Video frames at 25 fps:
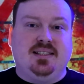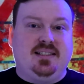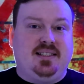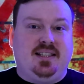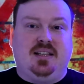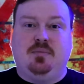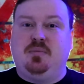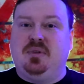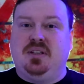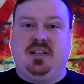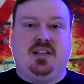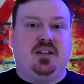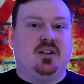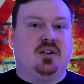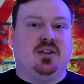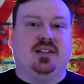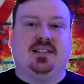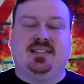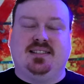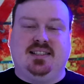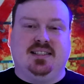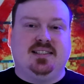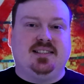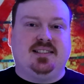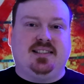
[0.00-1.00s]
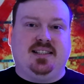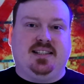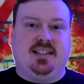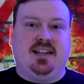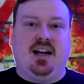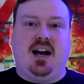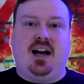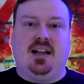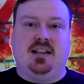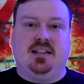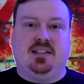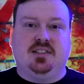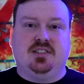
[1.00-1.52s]
deepen your existing
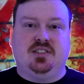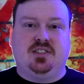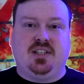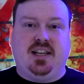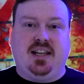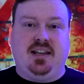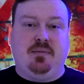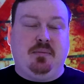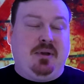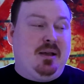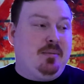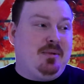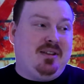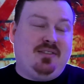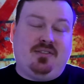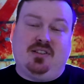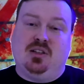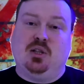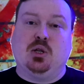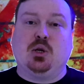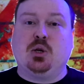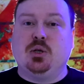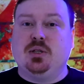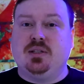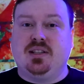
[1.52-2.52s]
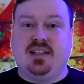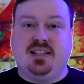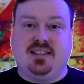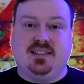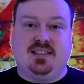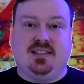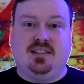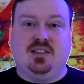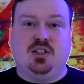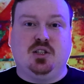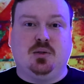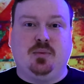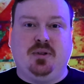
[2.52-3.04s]
knowledge, and maybe even learn things
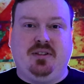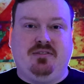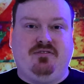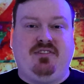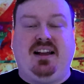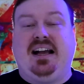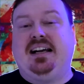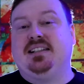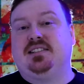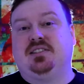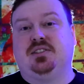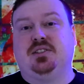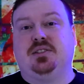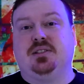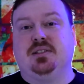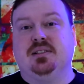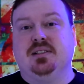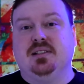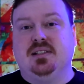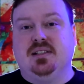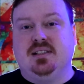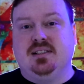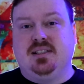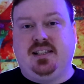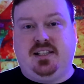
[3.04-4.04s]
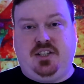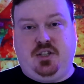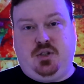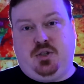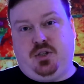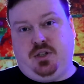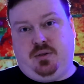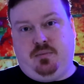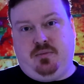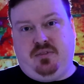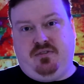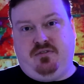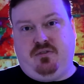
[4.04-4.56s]
a little bit faster than you
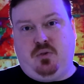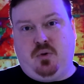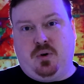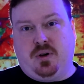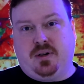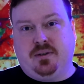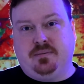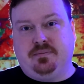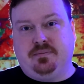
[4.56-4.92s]
could before.